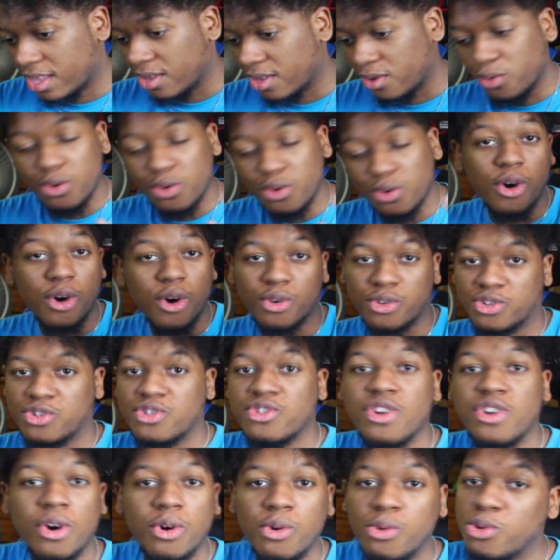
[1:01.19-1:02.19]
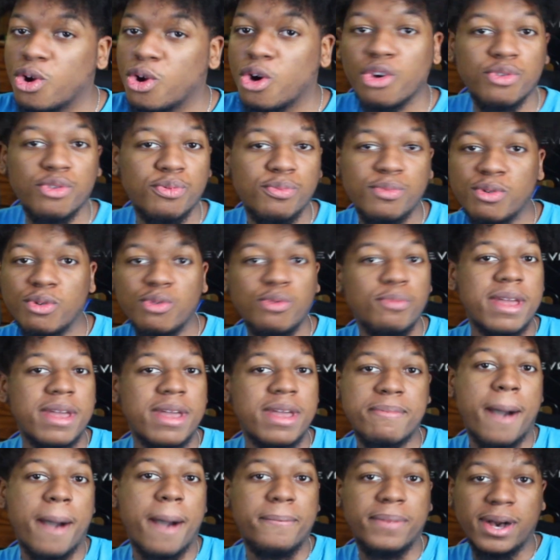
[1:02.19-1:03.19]
Who knows? You know, who knows who may
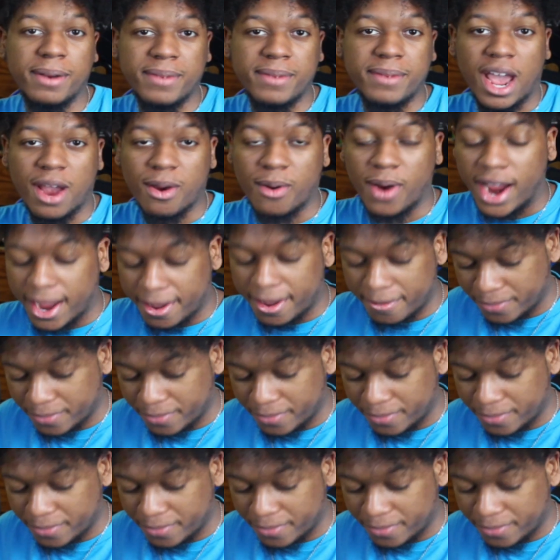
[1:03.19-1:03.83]
pop up now, right?